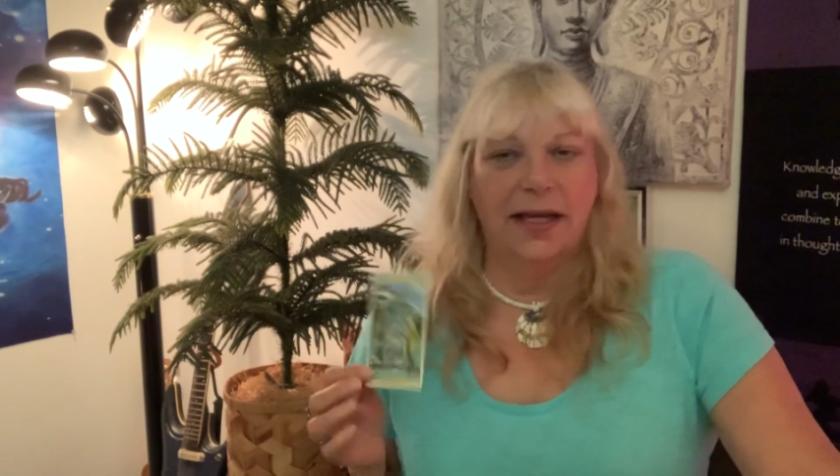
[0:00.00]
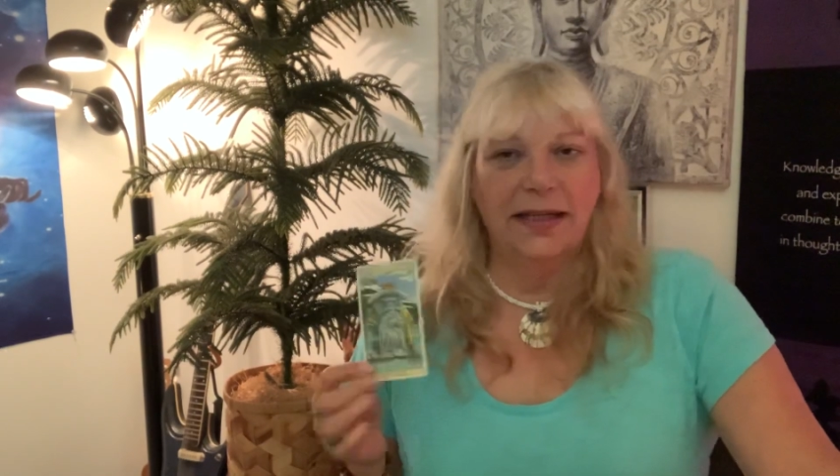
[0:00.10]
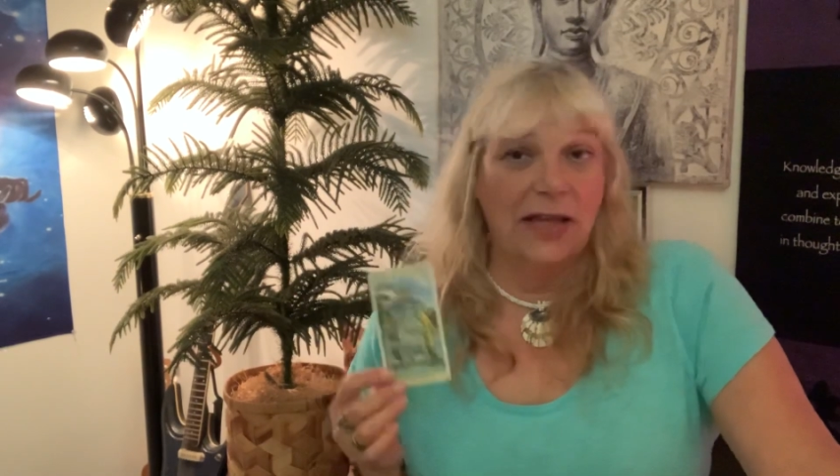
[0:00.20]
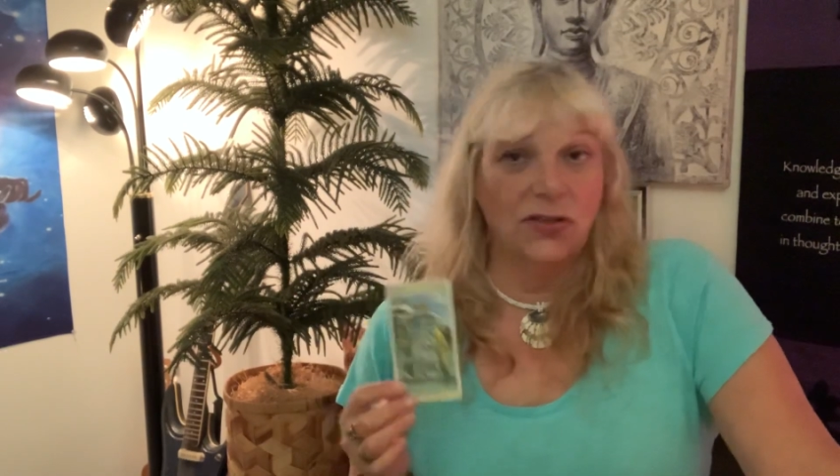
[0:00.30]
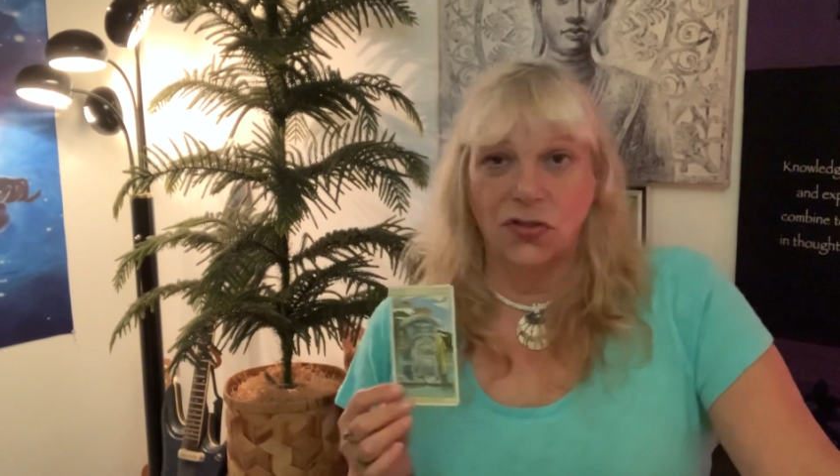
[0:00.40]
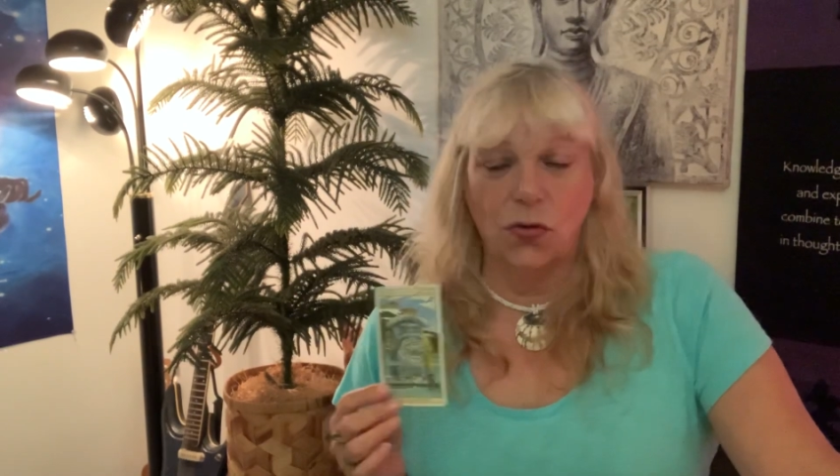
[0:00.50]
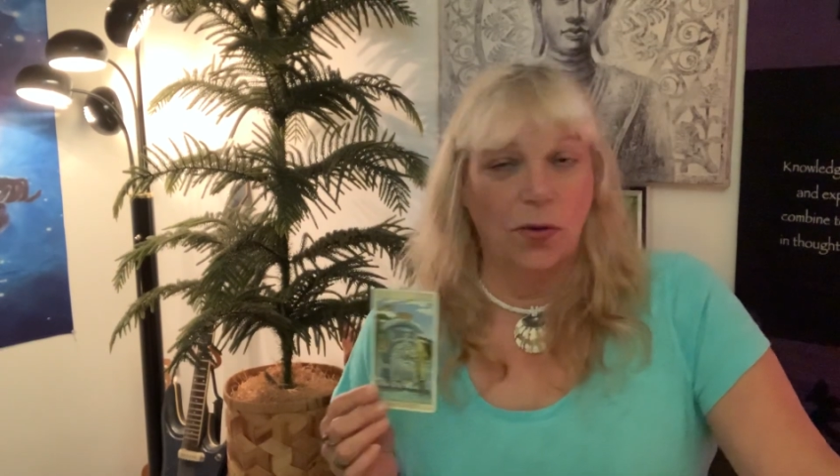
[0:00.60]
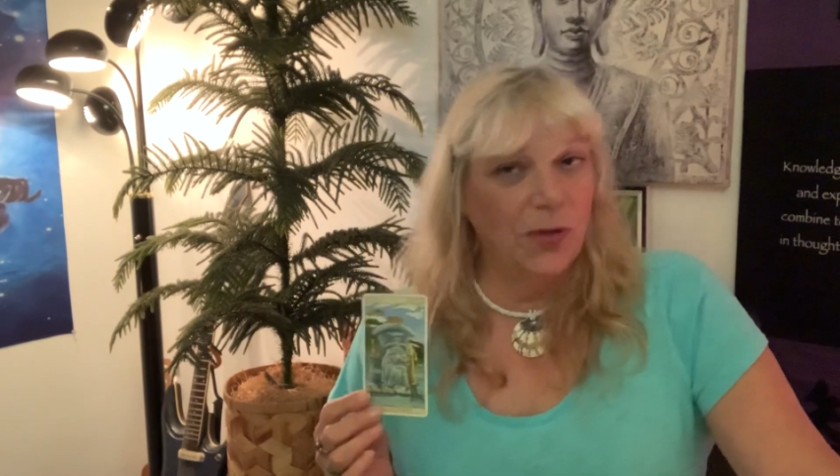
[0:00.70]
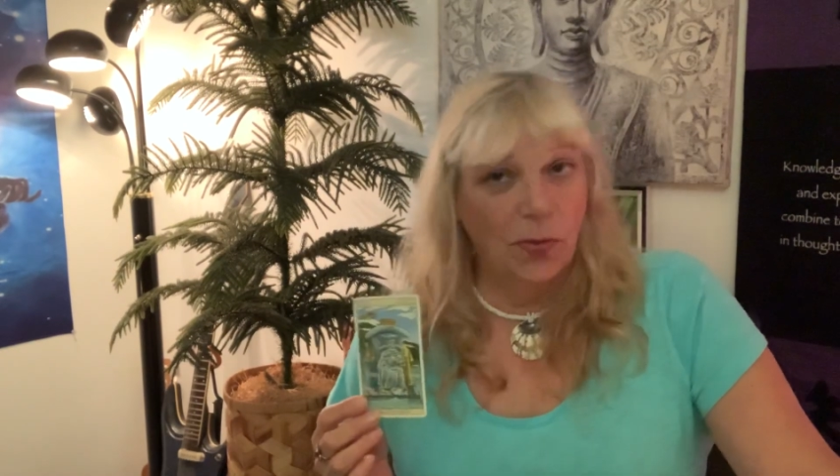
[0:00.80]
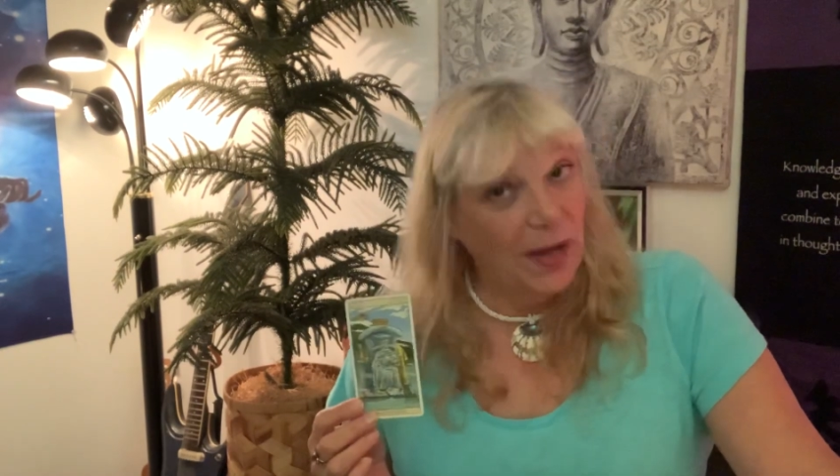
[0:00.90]
Cancer,
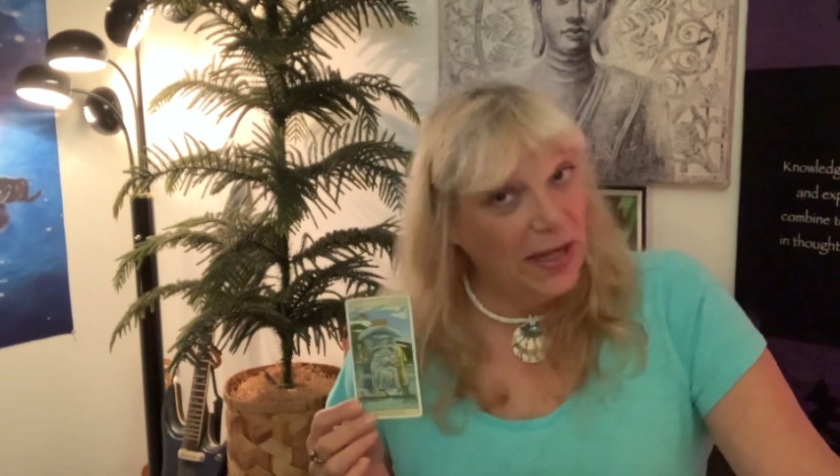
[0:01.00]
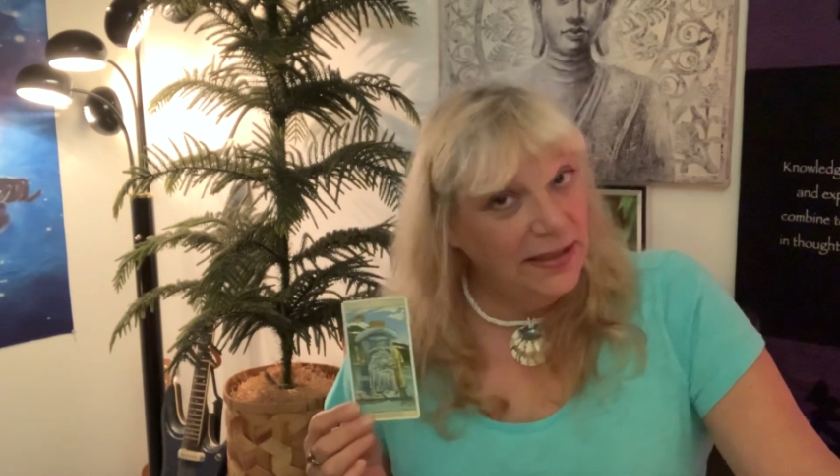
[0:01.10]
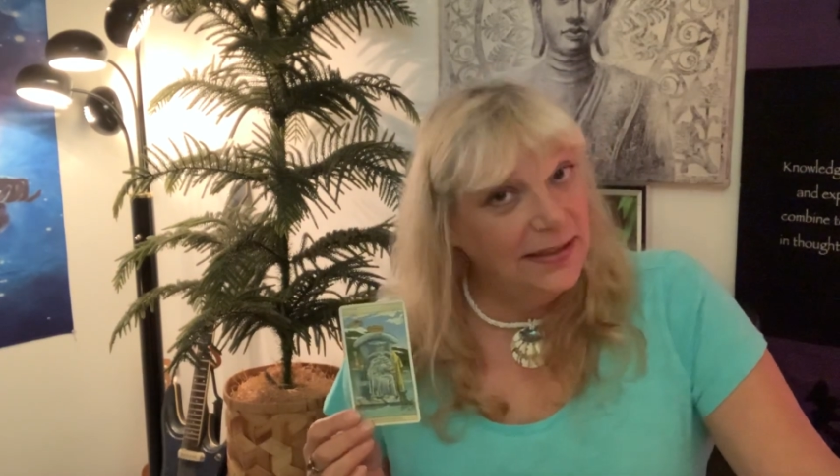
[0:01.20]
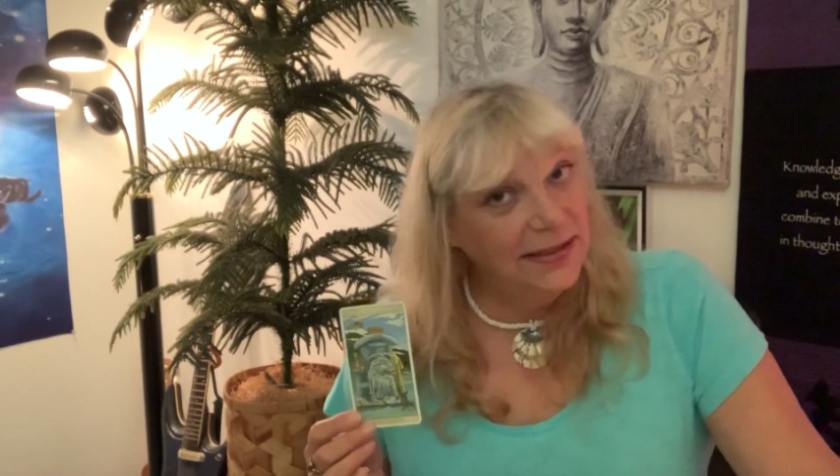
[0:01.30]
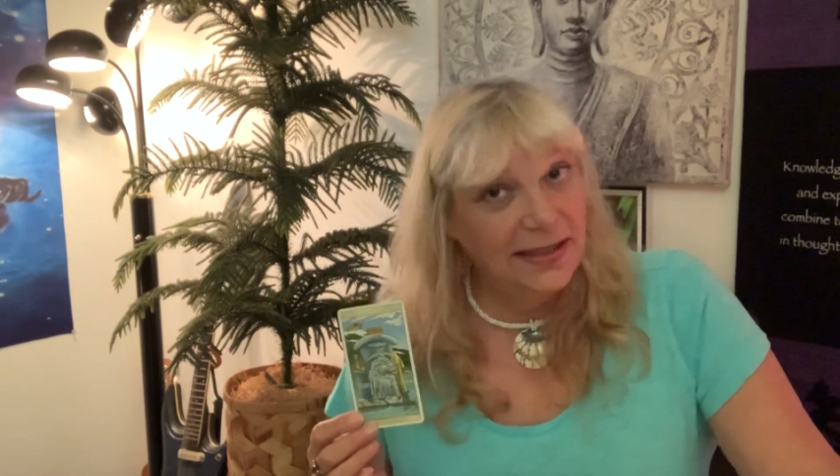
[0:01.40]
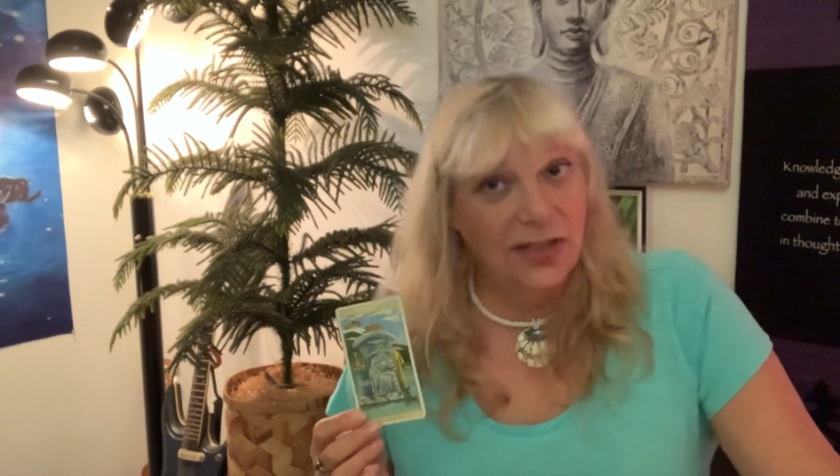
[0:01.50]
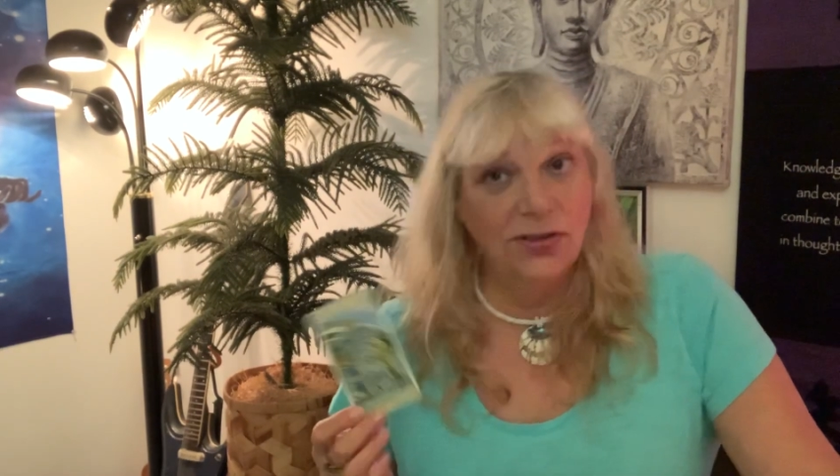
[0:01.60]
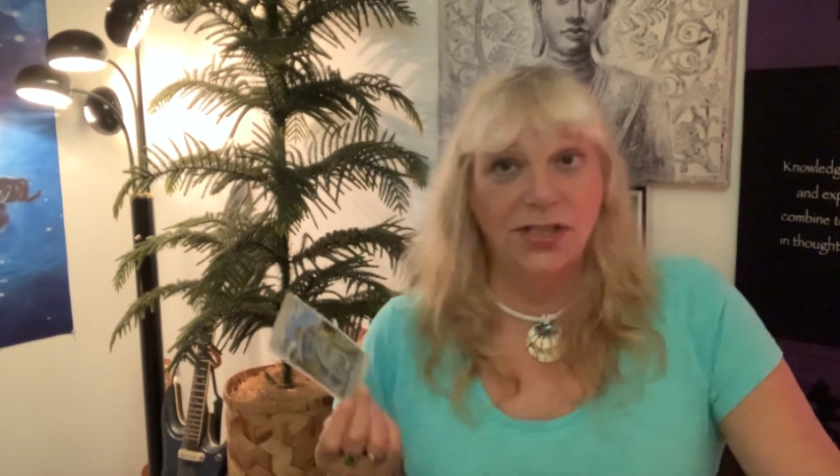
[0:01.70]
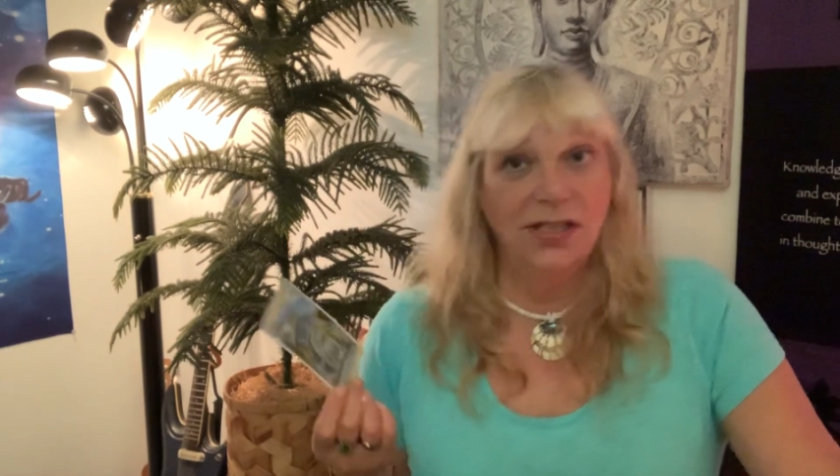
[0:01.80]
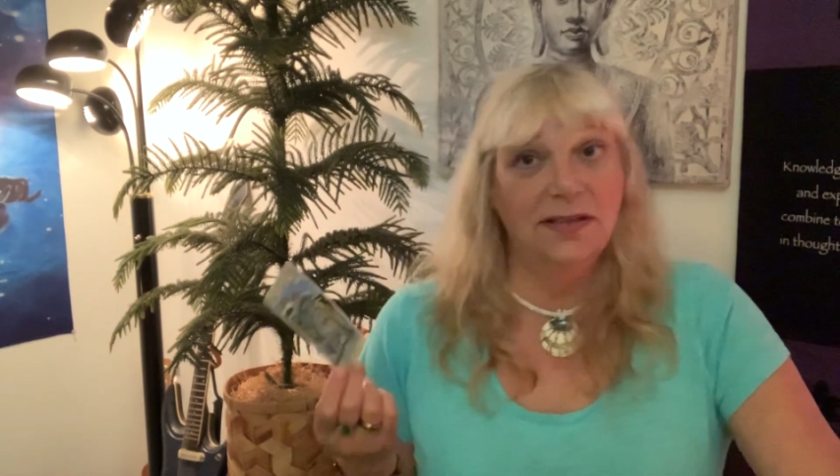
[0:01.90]
Scorpio, Pisces energy,